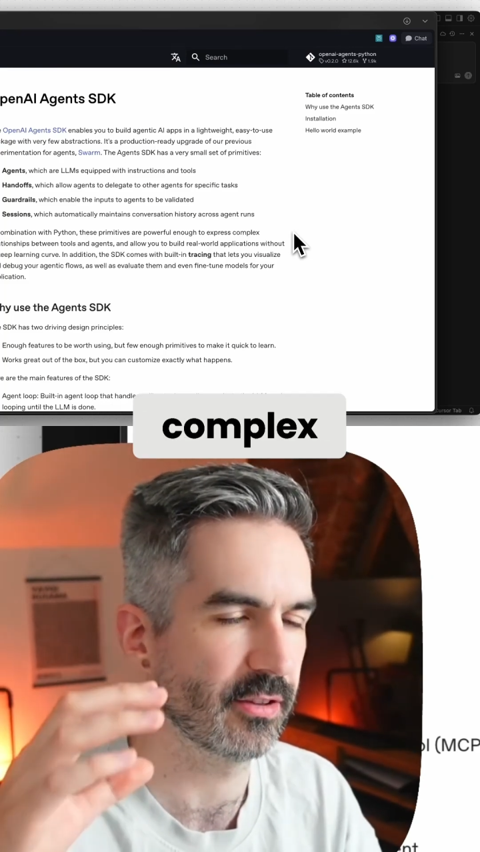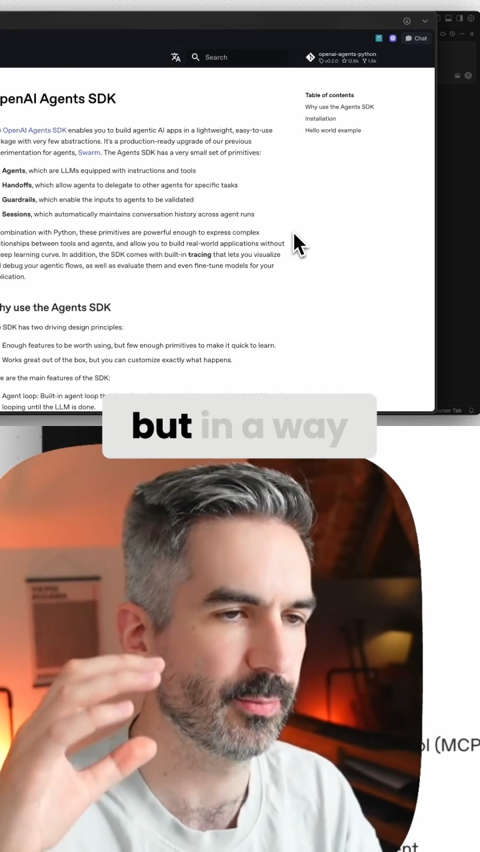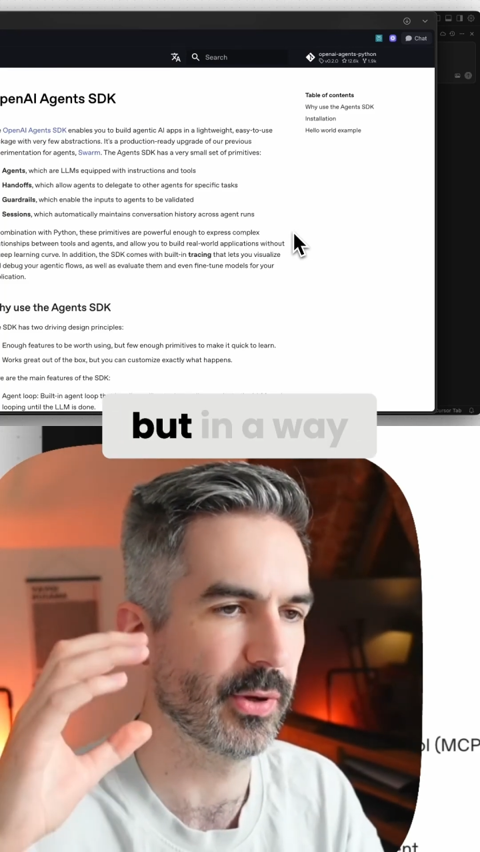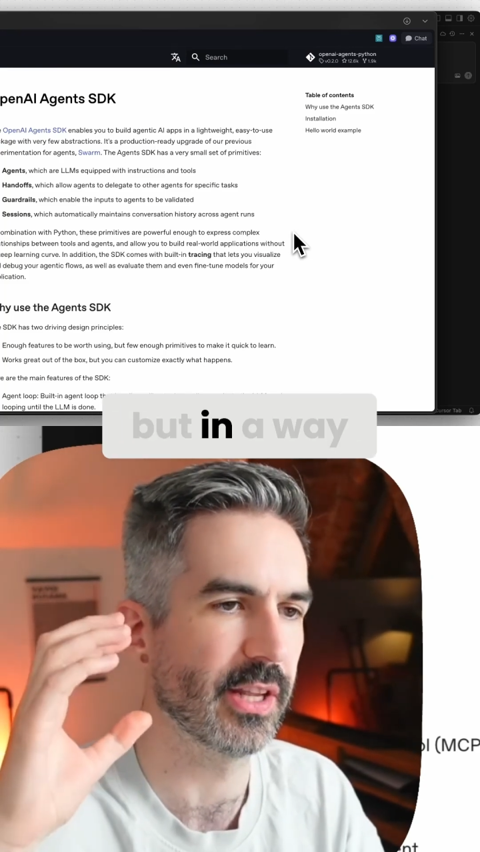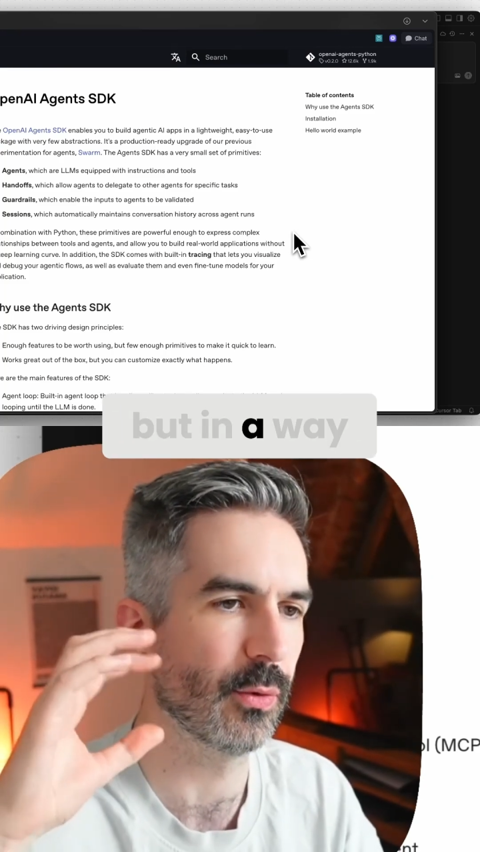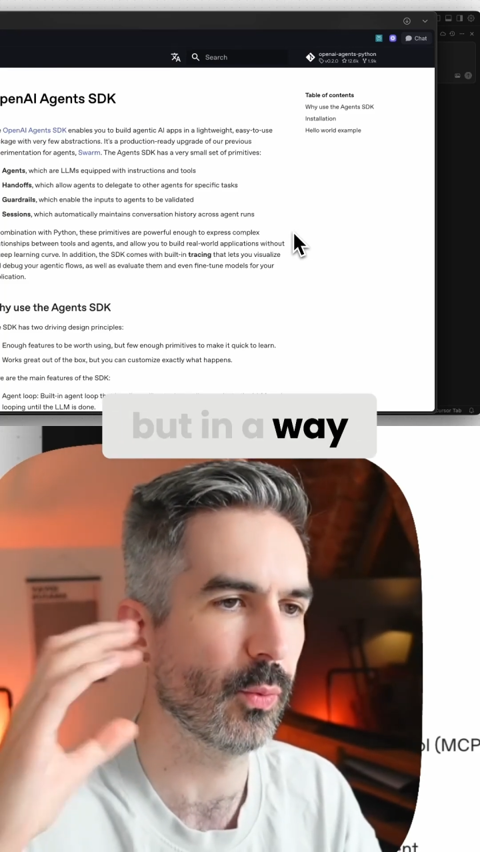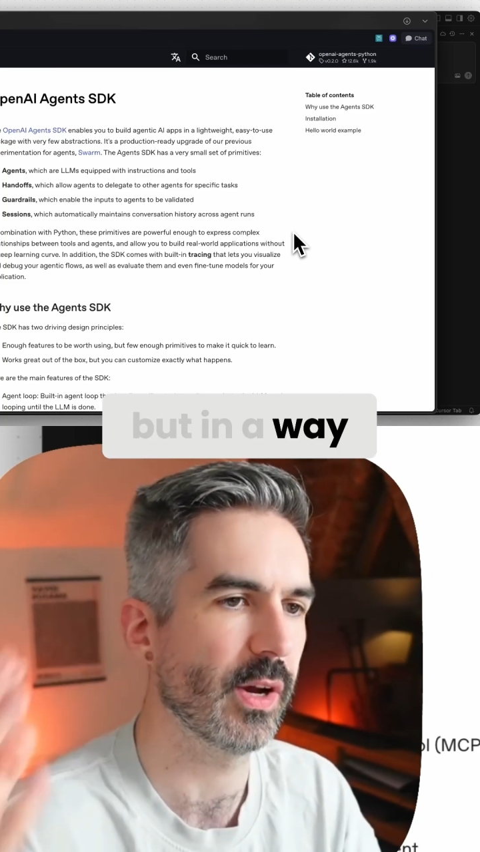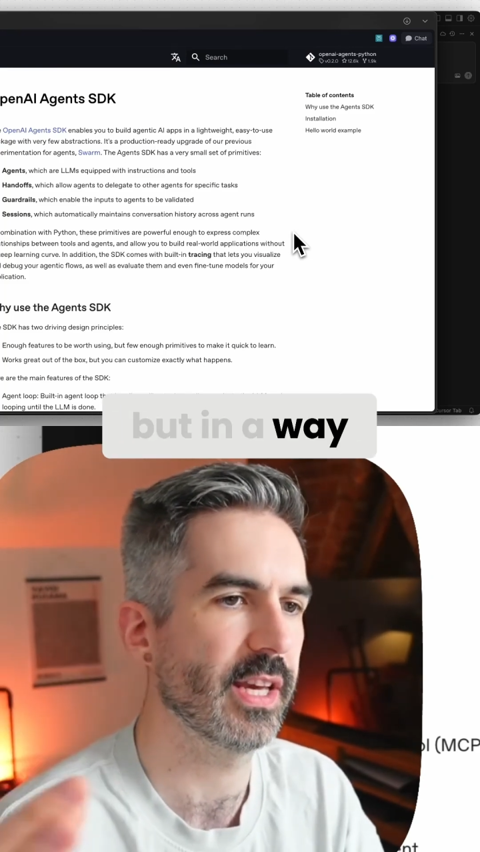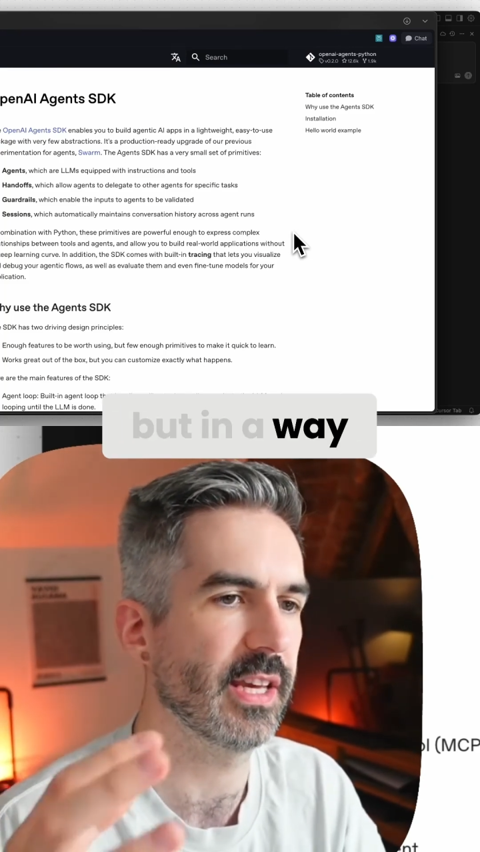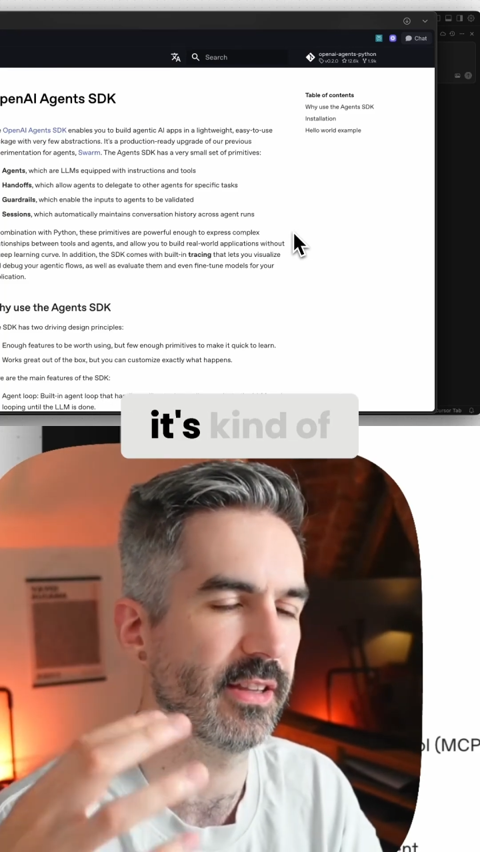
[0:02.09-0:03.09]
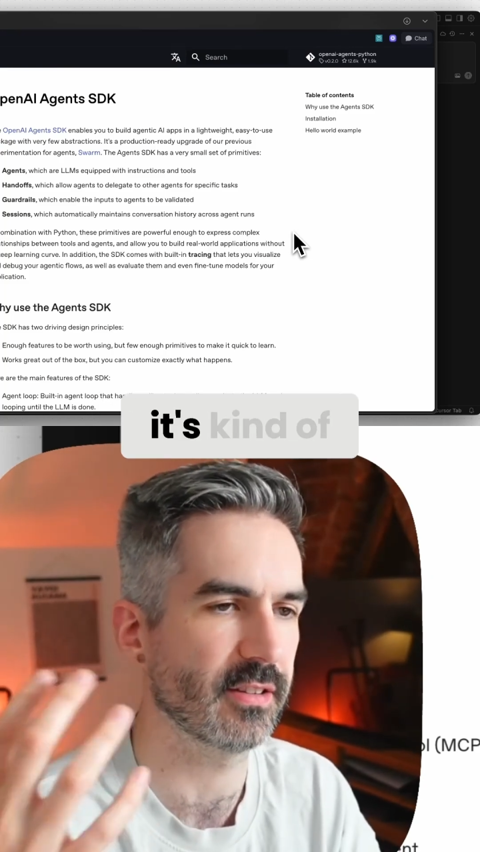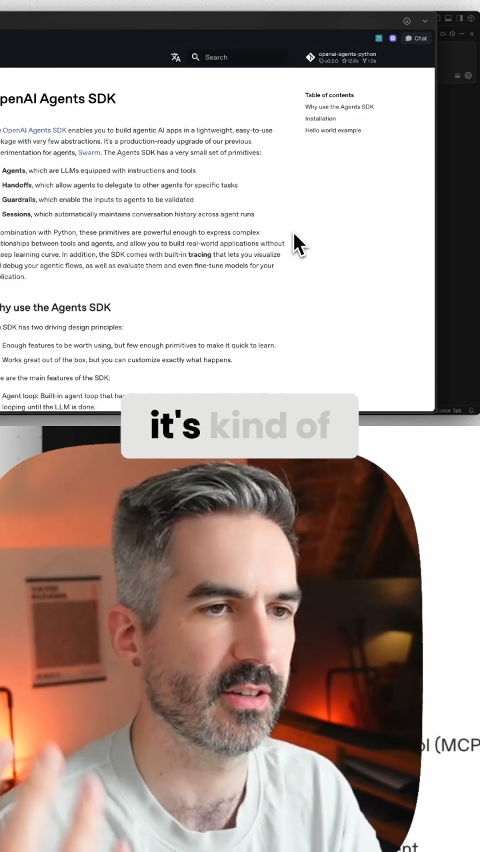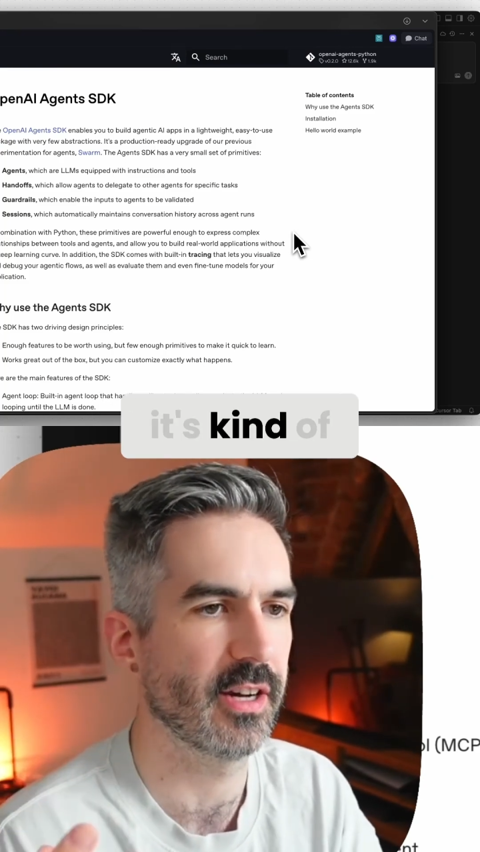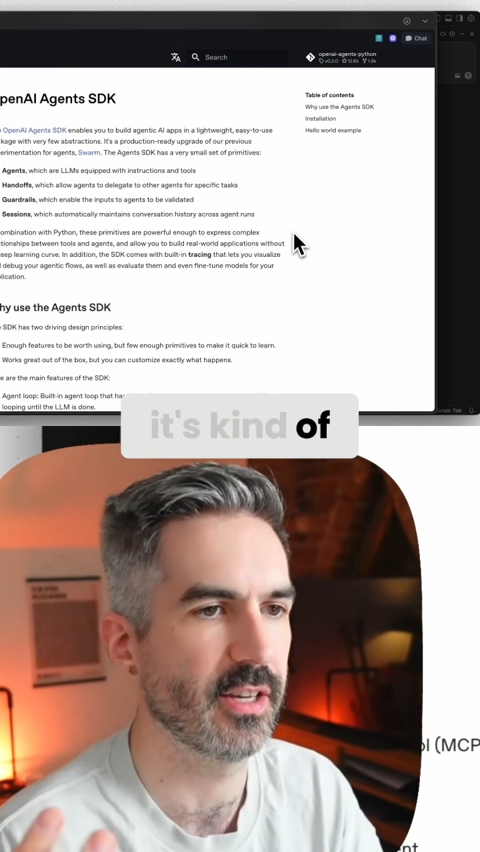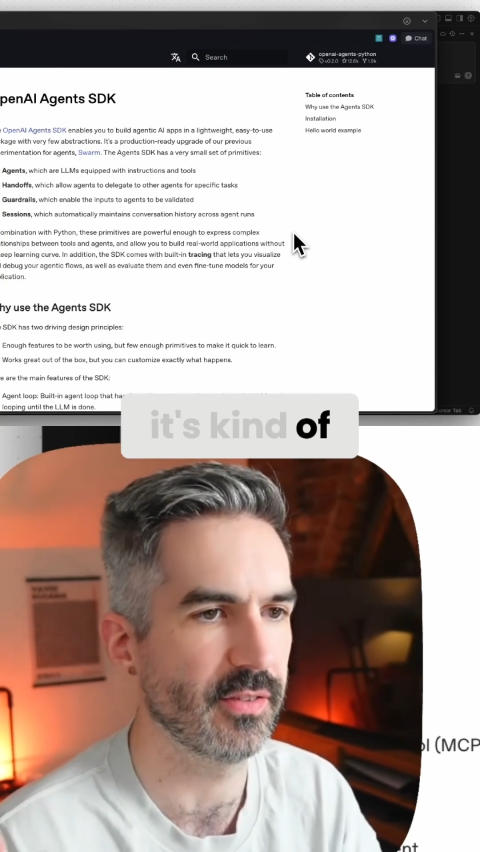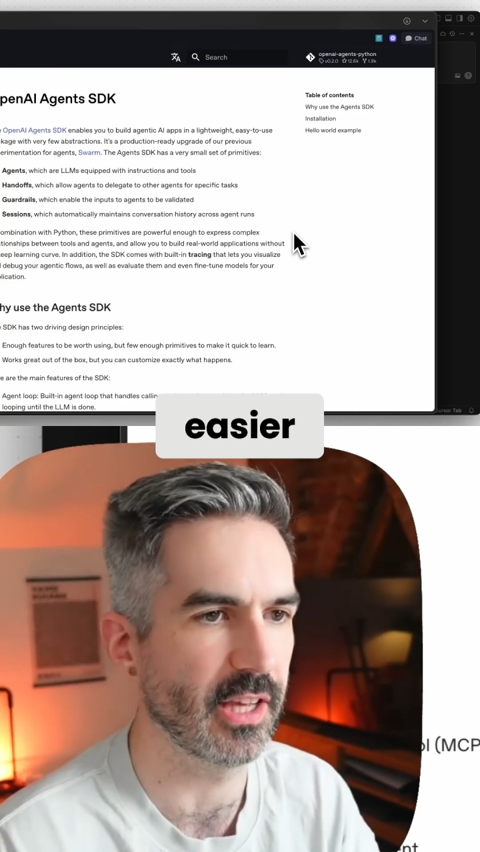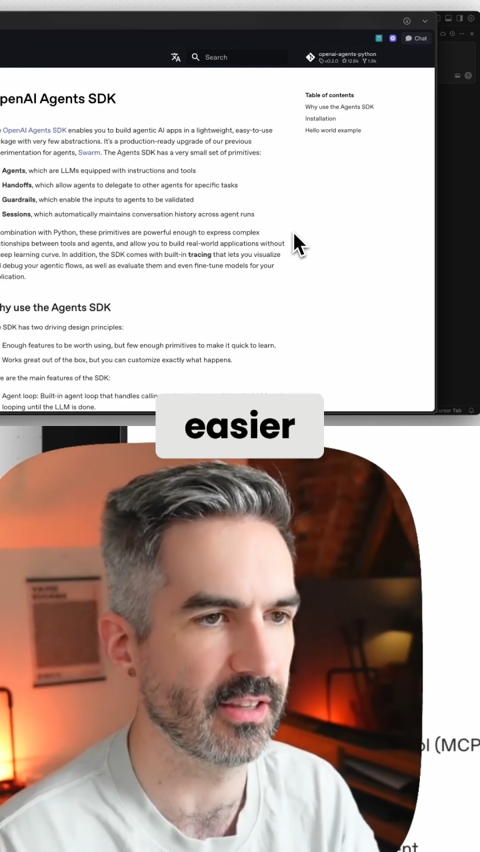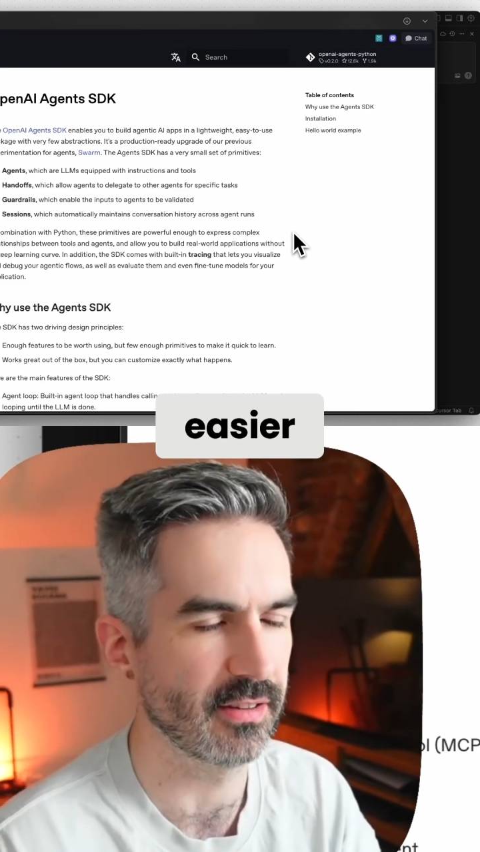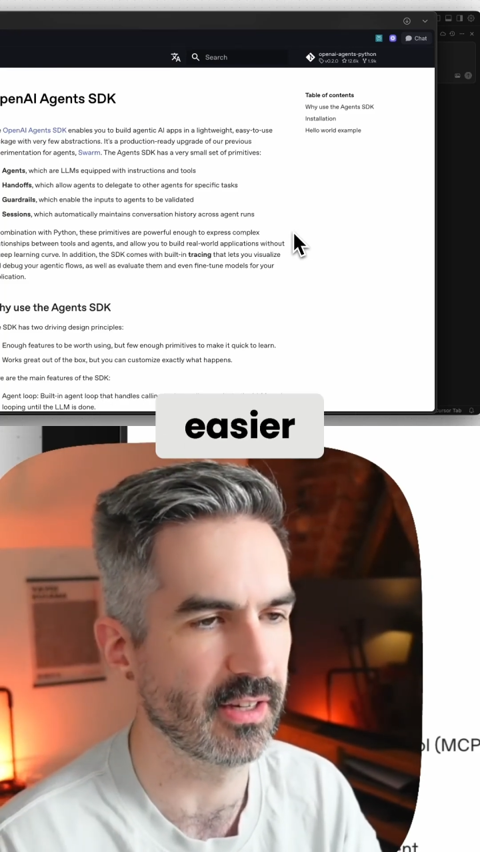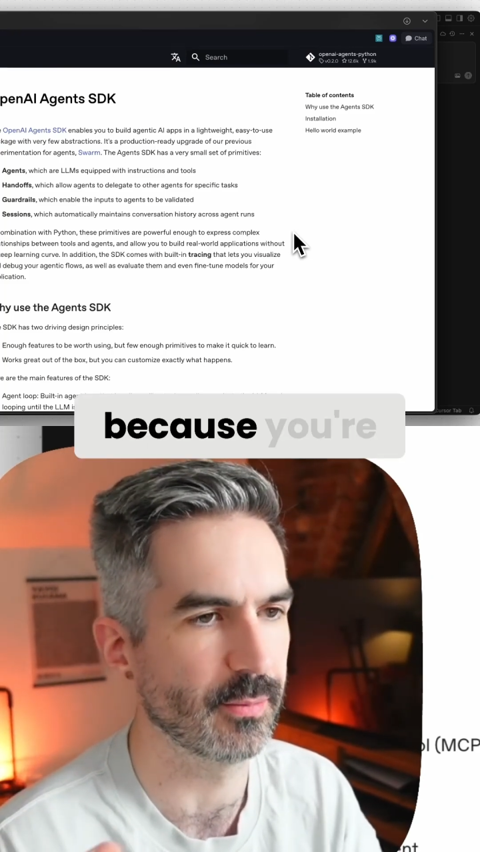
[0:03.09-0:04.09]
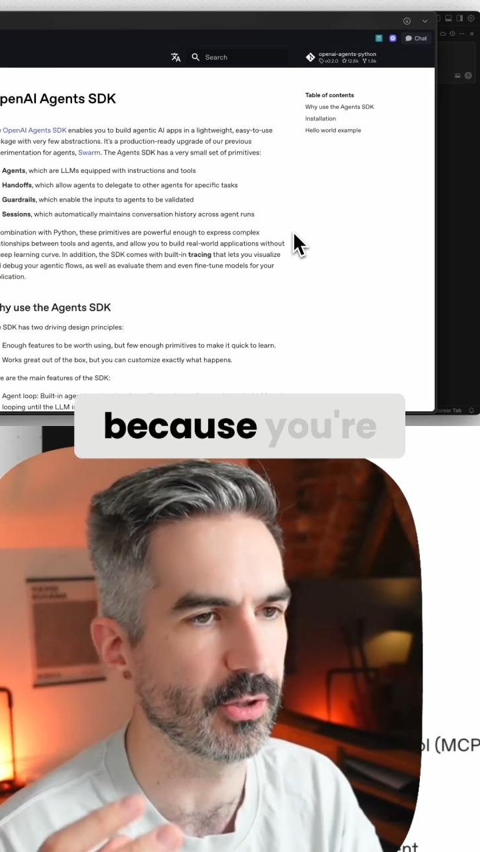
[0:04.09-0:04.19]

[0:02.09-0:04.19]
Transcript: but in a way it's kind of easier because